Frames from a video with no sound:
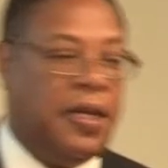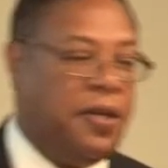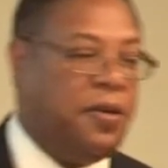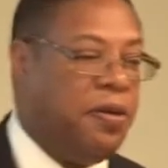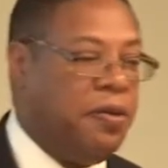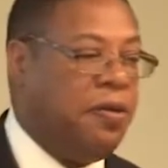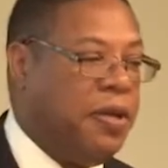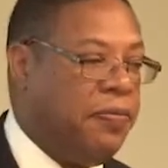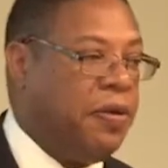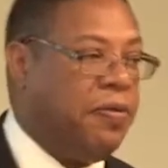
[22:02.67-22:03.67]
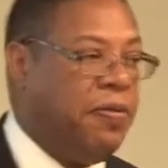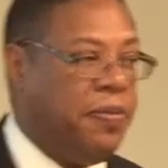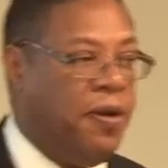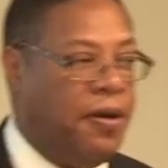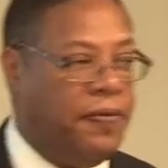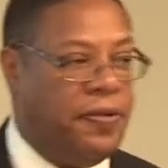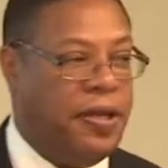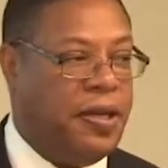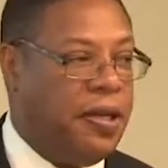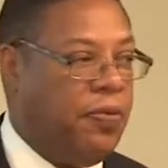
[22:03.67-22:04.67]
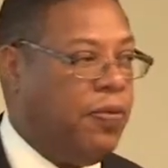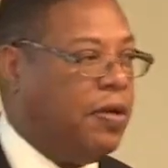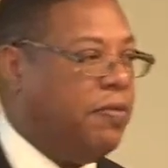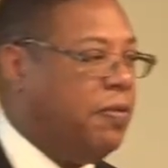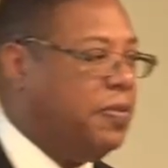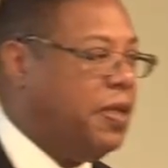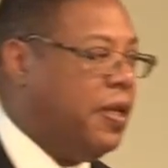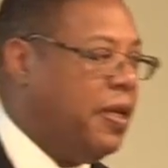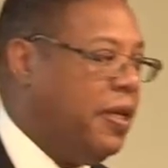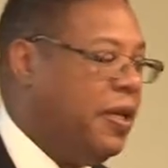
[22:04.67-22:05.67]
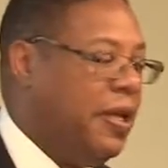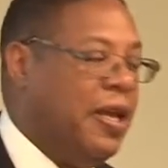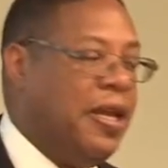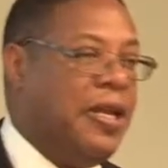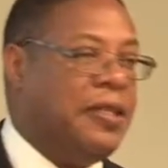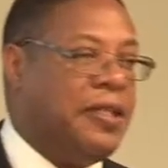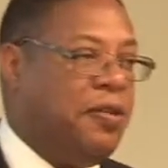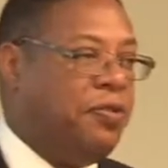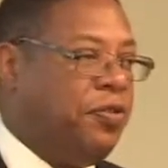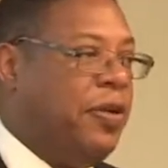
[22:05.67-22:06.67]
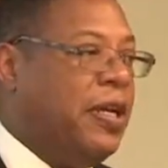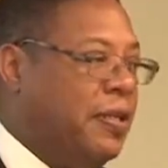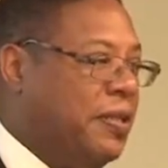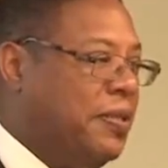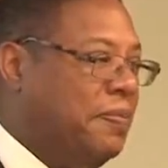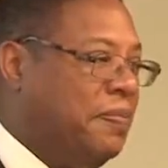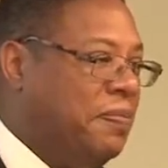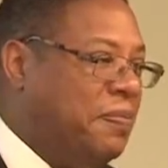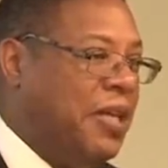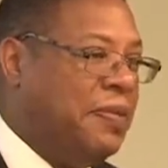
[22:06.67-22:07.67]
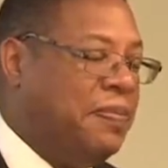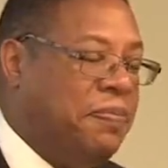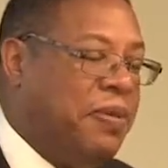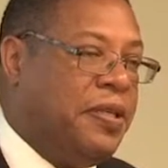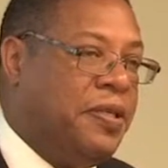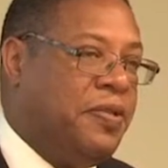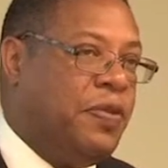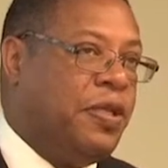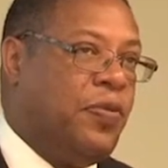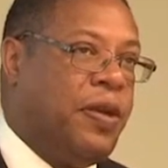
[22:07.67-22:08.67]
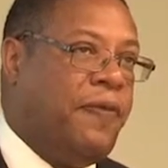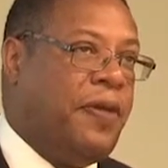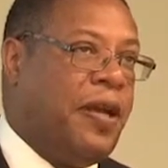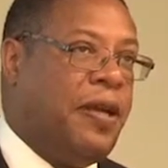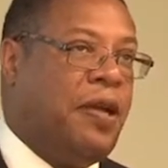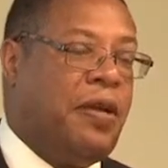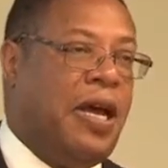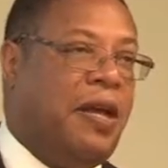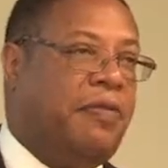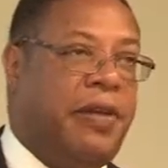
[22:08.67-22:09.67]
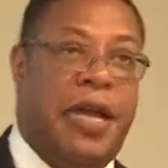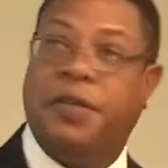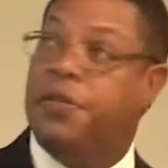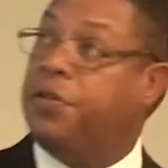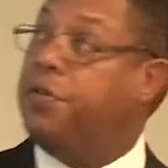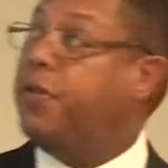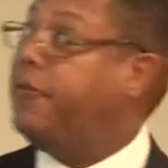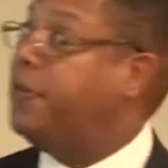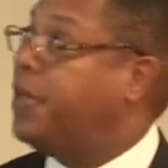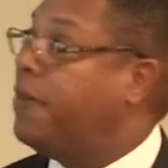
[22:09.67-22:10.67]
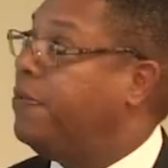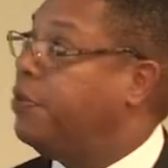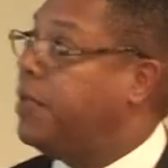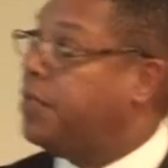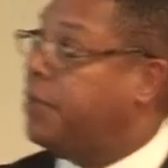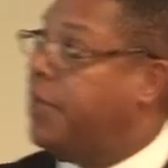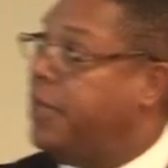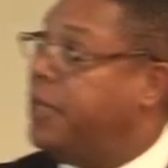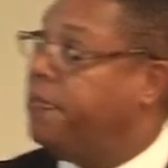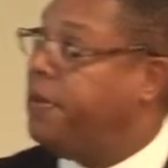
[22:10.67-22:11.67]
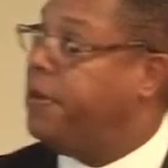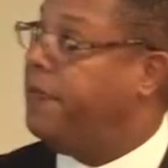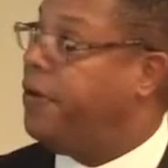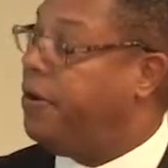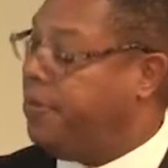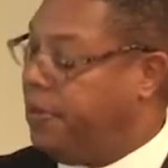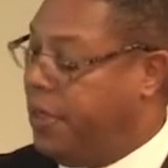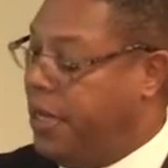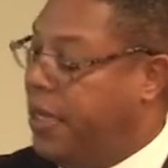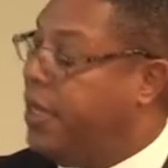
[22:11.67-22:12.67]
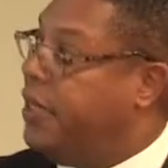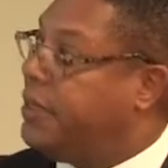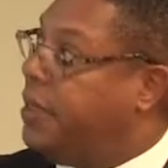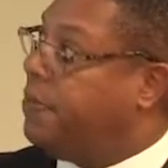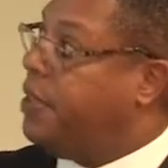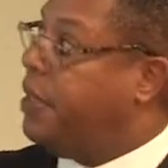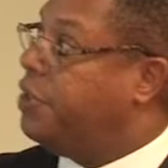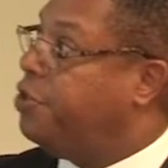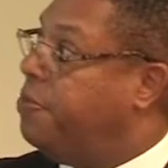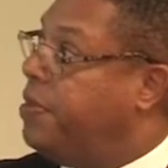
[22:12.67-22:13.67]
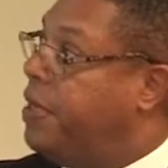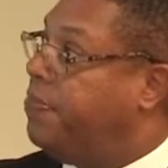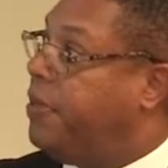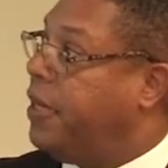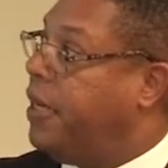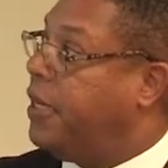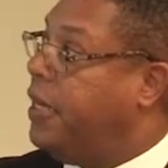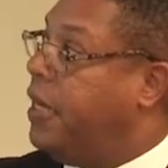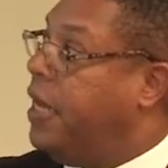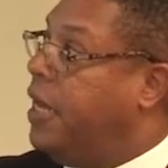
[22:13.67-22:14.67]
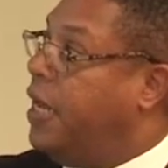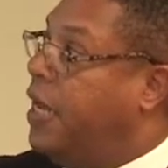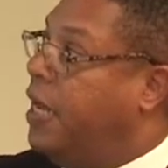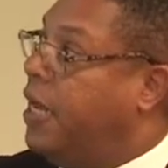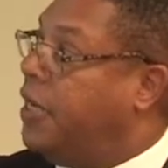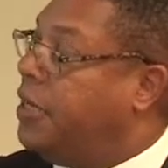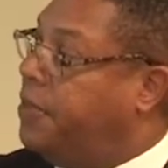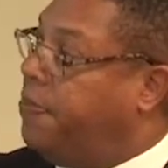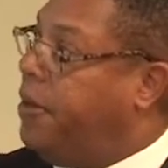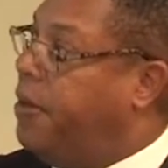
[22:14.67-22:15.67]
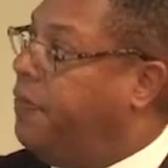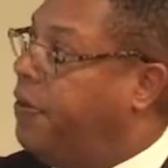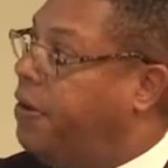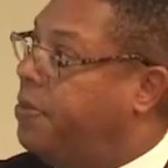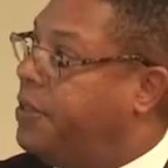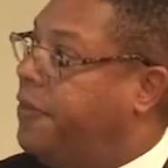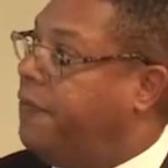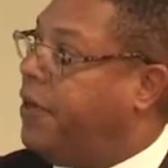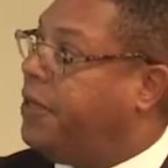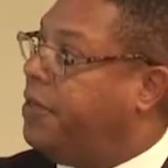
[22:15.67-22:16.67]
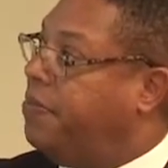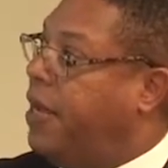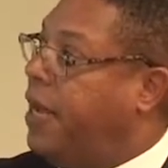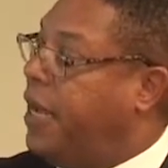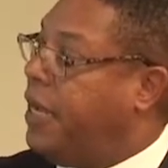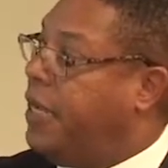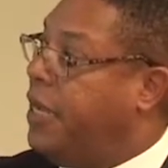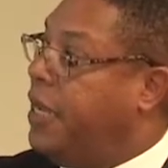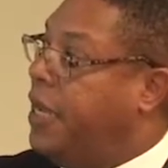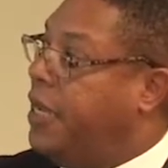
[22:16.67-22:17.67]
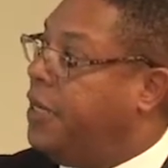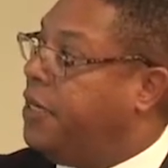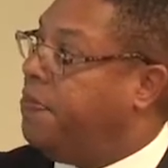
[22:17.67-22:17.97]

you know, you give one group coffee and you get one group tea. There's still drinks, but you just want to find out how to react to two different types of drinks. So that independent variable is something that you manipulate. The dependent variable is affected by the